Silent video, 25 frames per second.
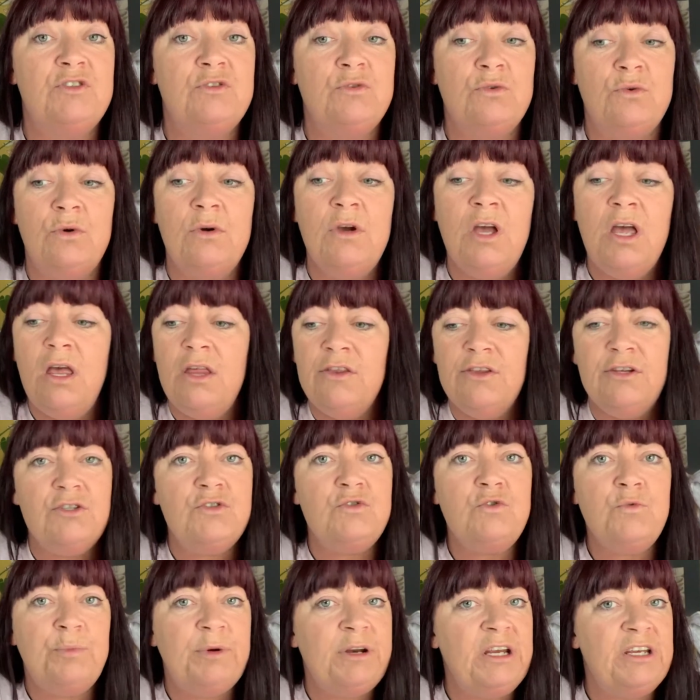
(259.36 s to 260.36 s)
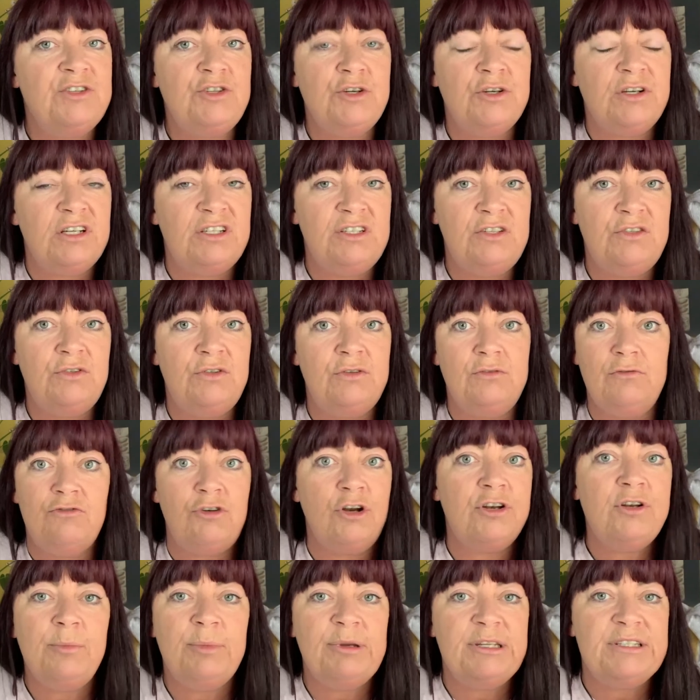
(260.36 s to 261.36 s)
we've got hobby demos and we've
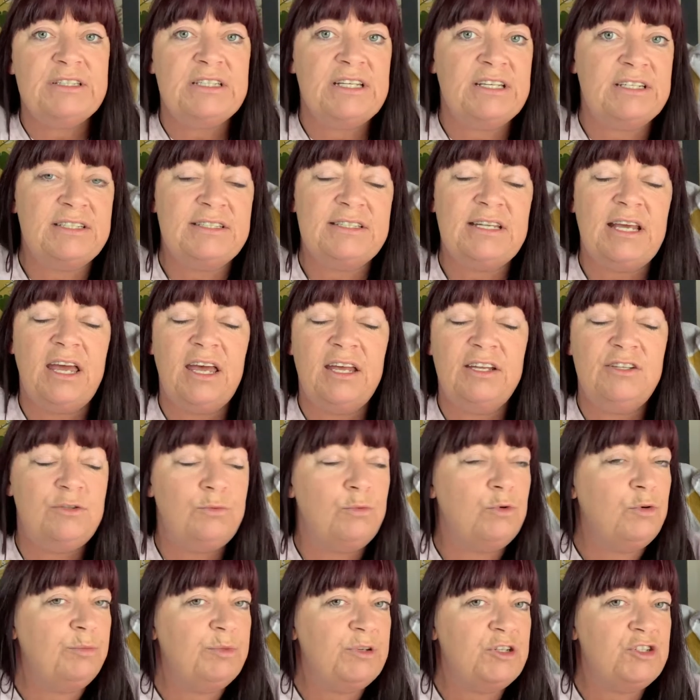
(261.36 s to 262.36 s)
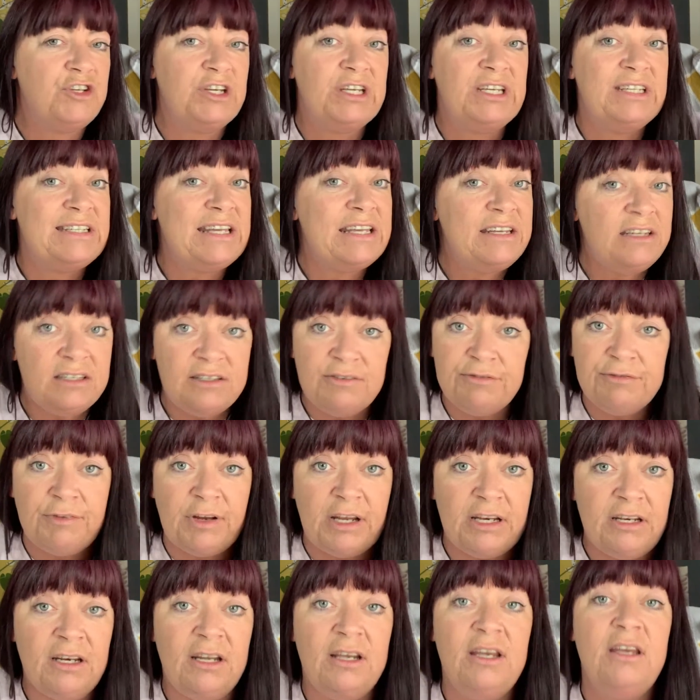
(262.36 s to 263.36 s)
got business builders, so there's no pressure
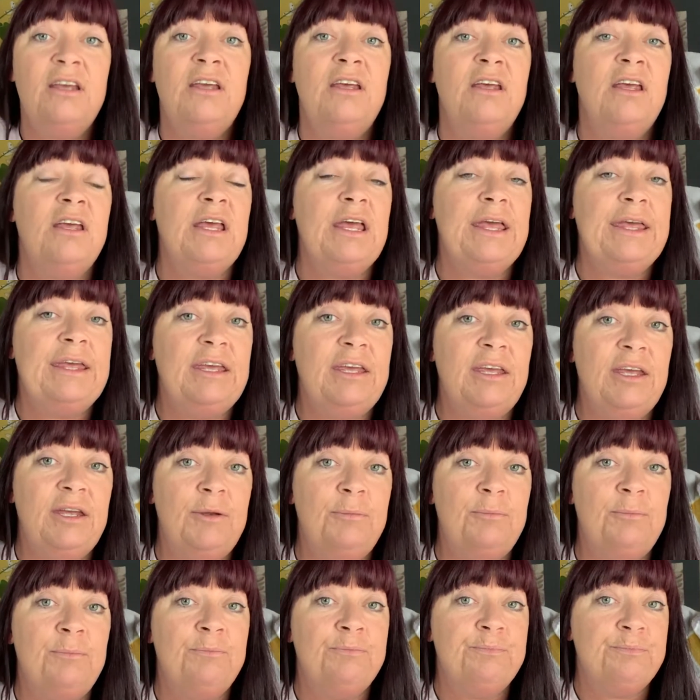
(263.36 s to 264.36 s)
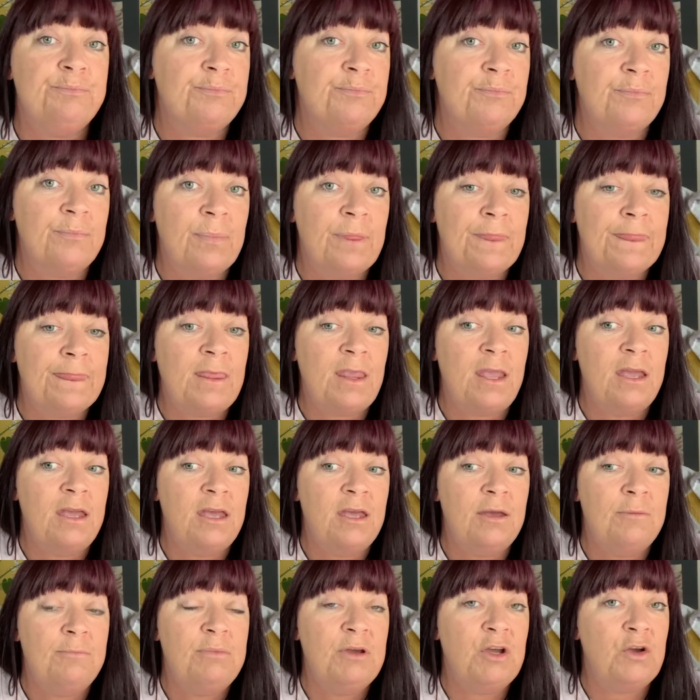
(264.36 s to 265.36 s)
to run a business, and you won't be
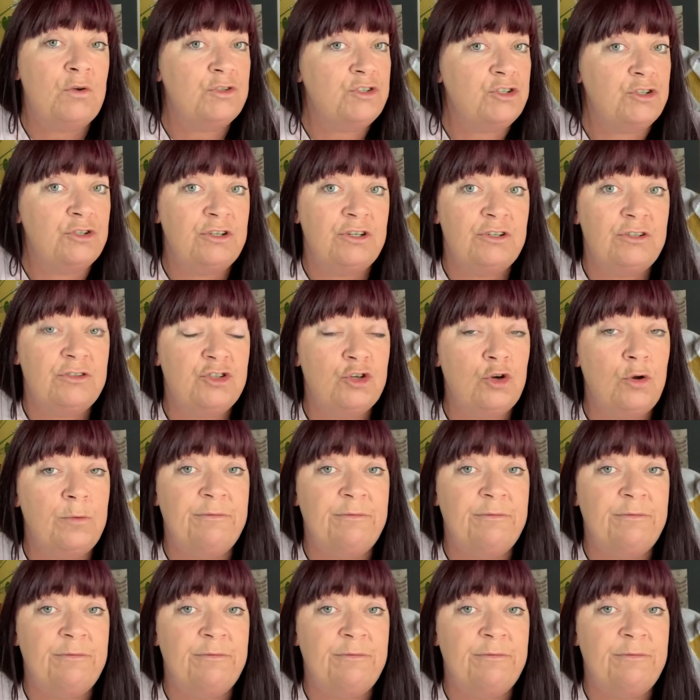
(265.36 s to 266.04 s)
treated any different